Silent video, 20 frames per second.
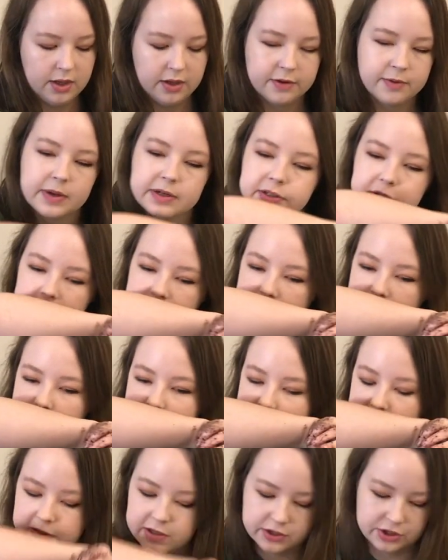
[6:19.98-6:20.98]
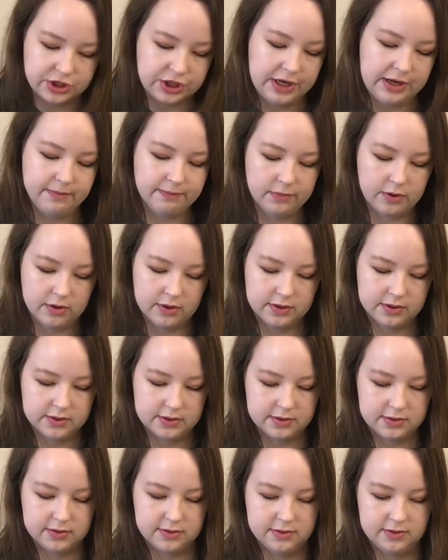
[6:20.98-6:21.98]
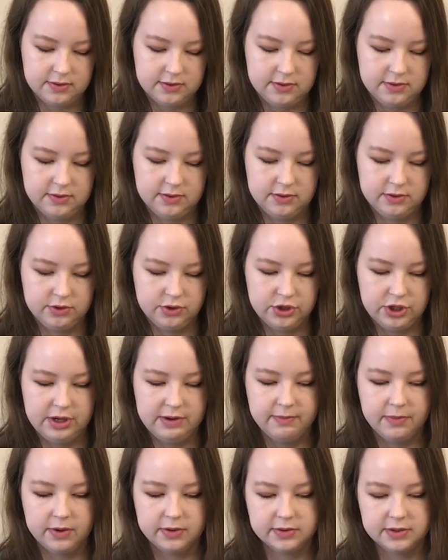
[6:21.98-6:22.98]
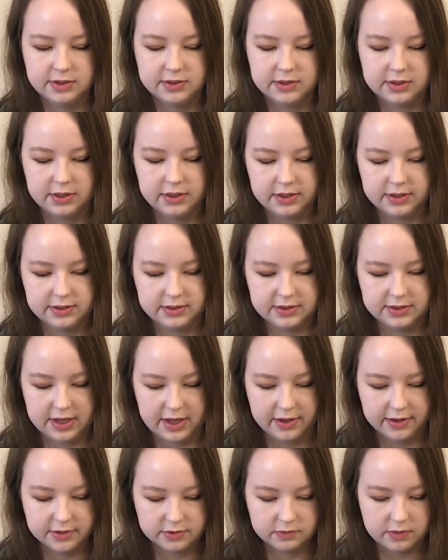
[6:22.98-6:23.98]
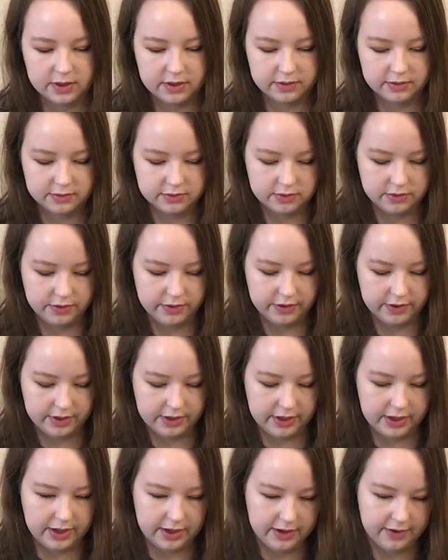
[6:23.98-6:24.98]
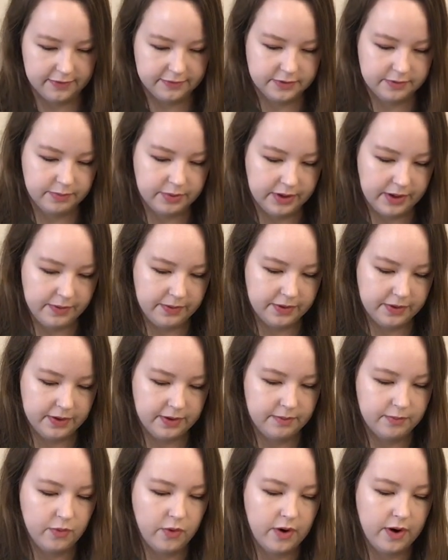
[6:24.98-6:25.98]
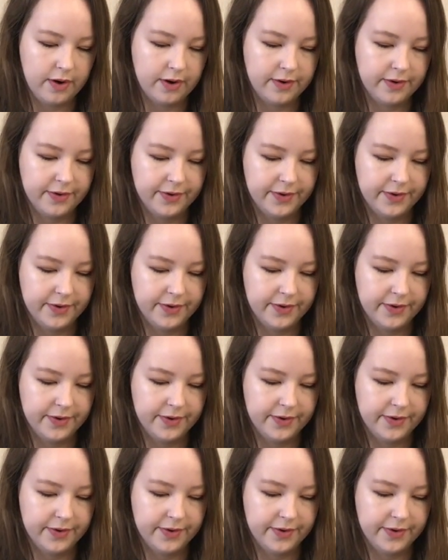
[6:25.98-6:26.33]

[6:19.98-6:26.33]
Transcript: especially if you get the sheet moss. Sheet moss isn't gonna stay as well, so you're gonna kind of have to play with it more.